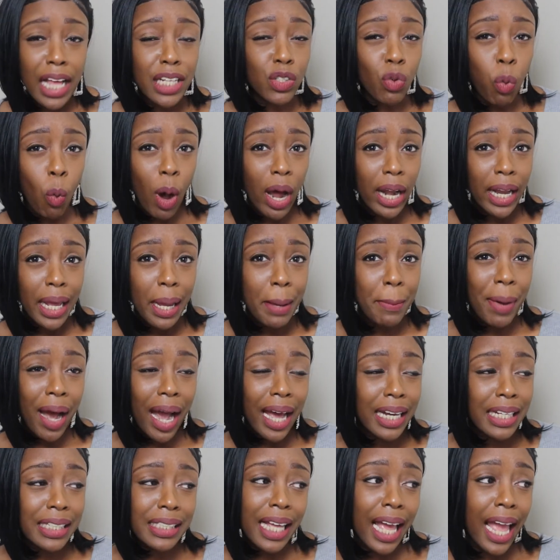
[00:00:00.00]
20
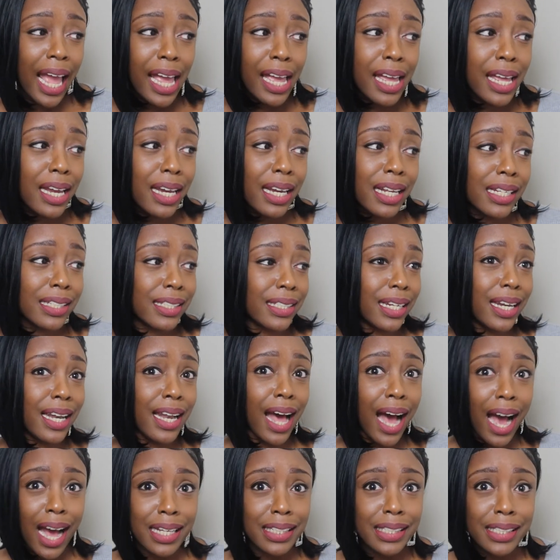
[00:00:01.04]
minus 8 is
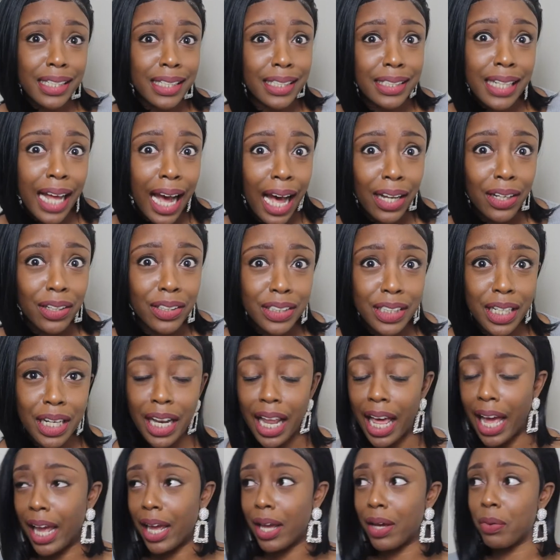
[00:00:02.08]
not $6. And
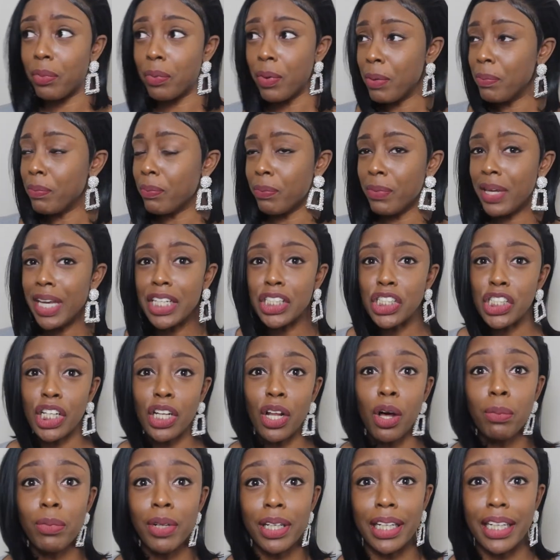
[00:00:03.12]
like, we, me and
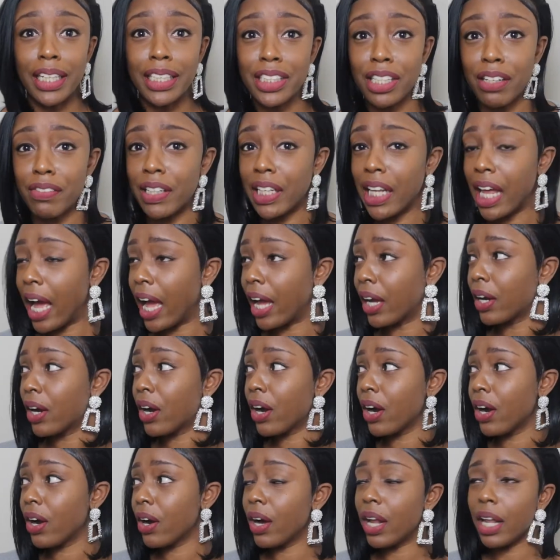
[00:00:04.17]
Shalom looked at each other like, girl,
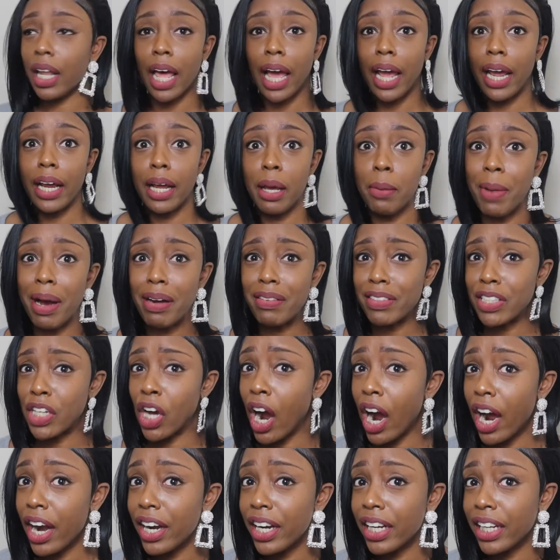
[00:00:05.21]
like, am I
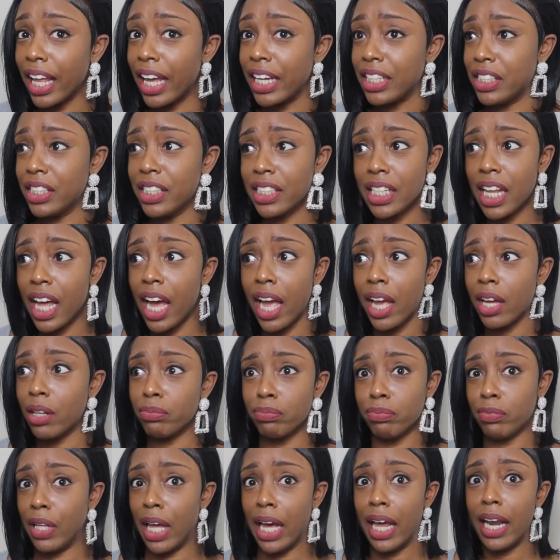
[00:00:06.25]
retarded? Like, she's
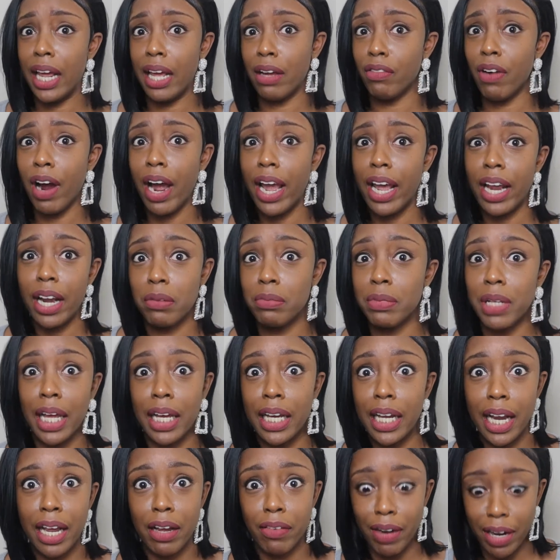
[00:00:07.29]
like, that ain't right. I'm
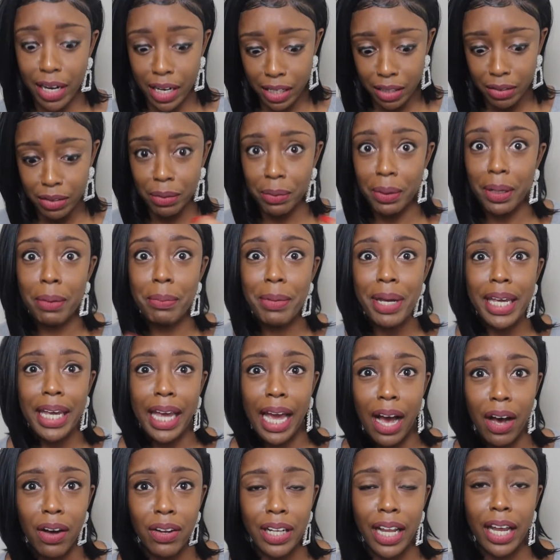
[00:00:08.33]
like, it ain't right. Like, Let me
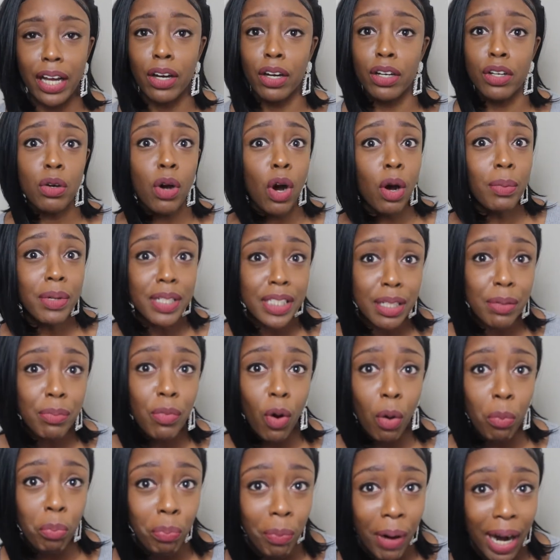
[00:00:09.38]
count. Like, girl, you owe me some
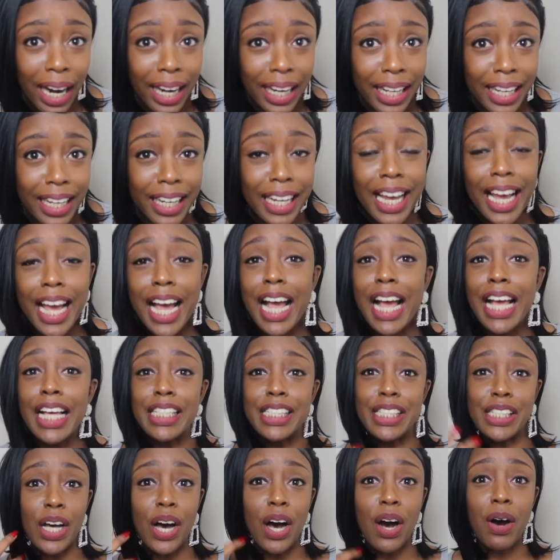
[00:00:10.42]
more money.
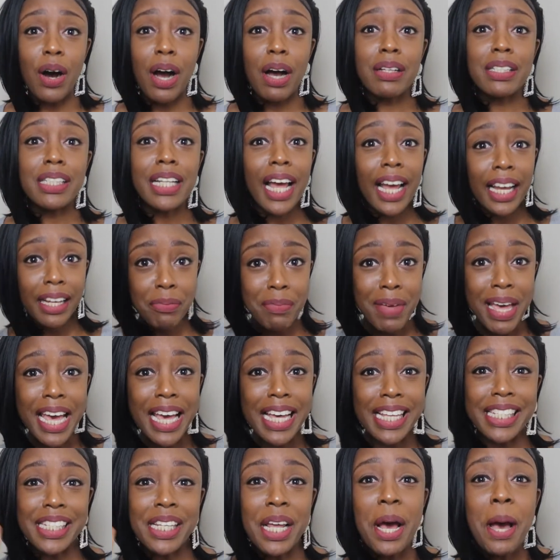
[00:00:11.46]
So I was like,
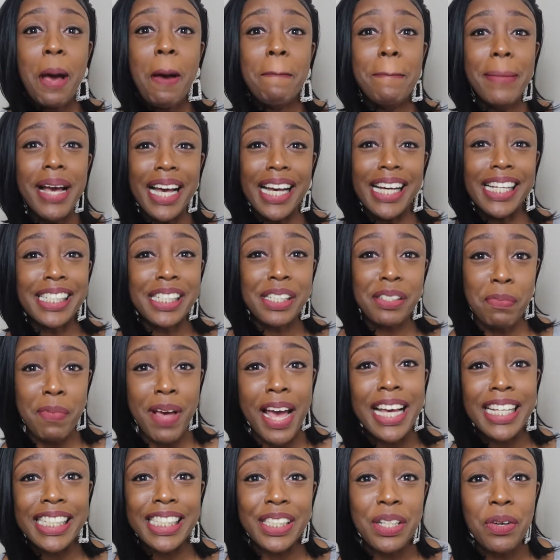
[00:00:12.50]
miss, miss,
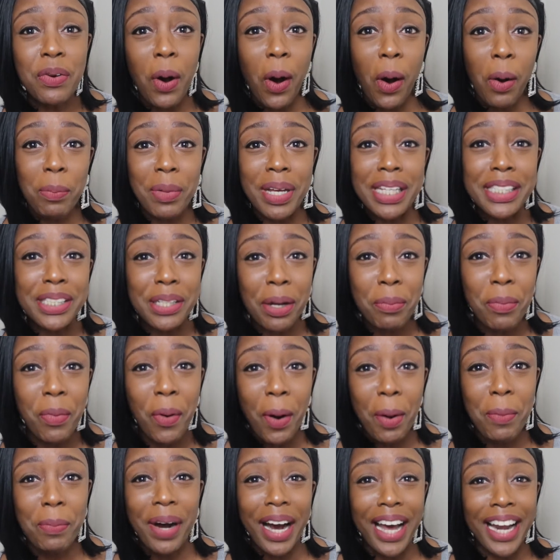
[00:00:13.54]
miss, you owe me some
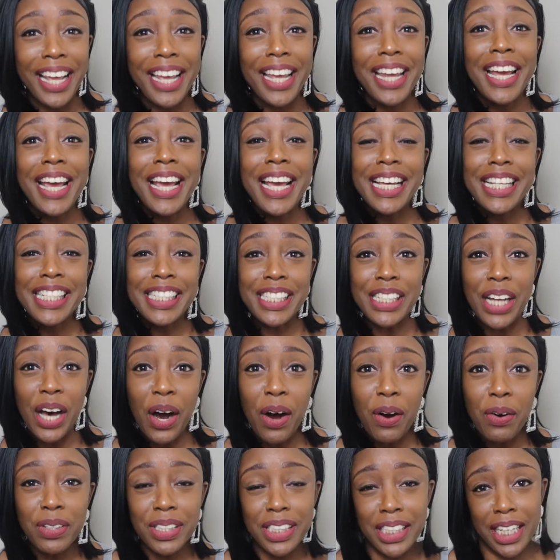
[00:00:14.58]
more money.
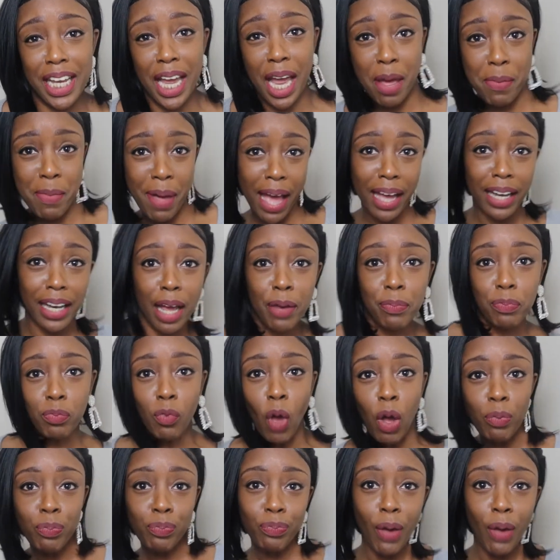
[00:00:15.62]
So she came back like,